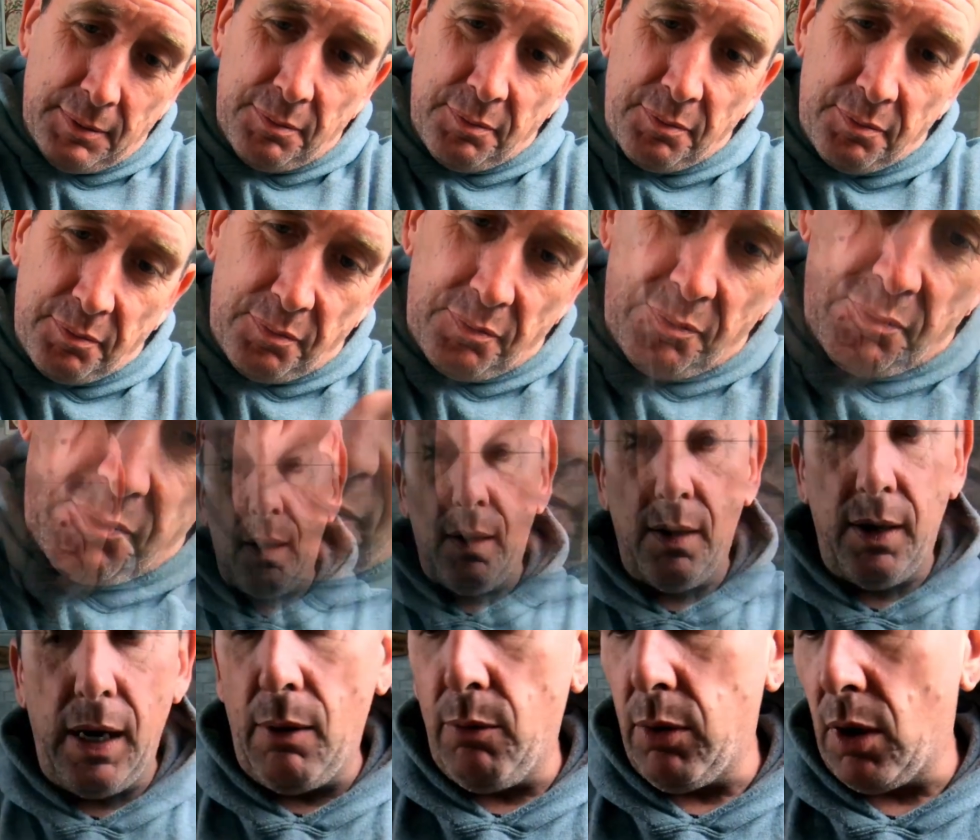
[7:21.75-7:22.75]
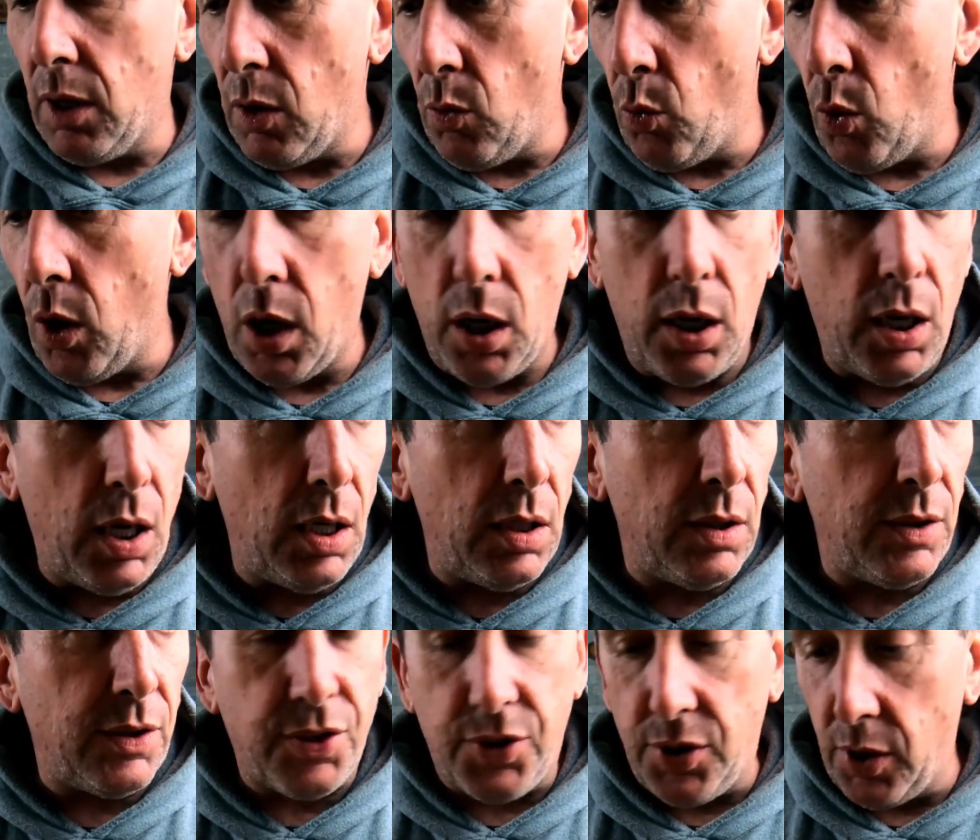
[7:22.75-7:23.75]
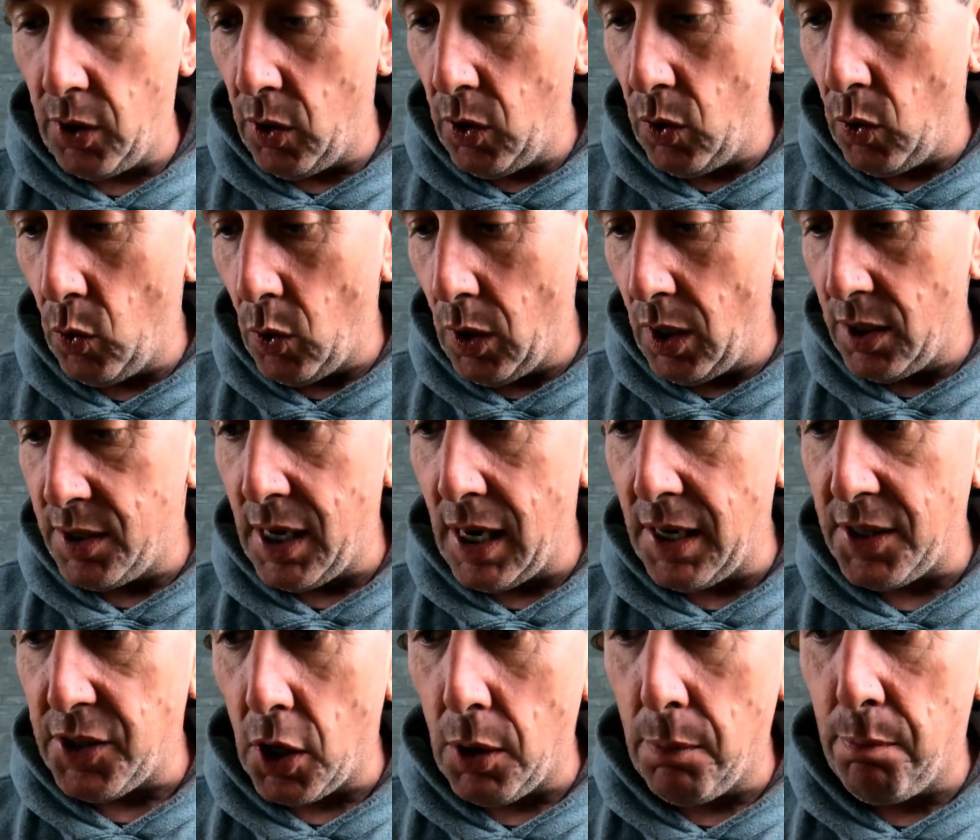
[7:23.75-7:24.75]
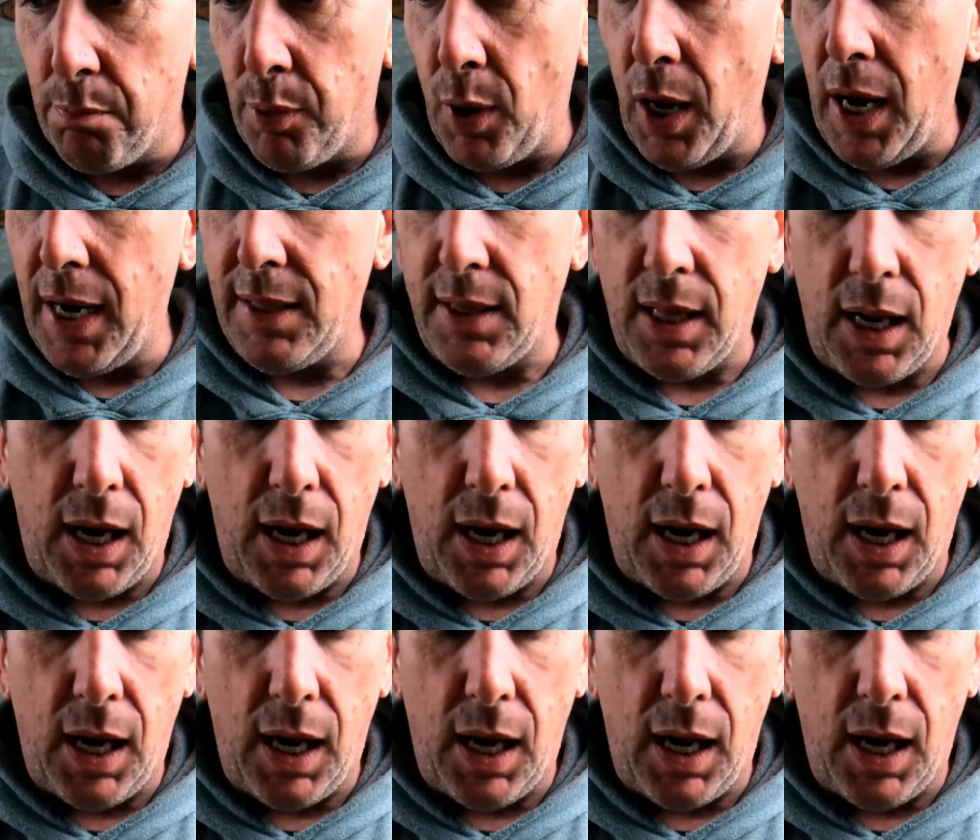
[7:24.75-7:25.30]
Right. Now we're going to want to attach our braid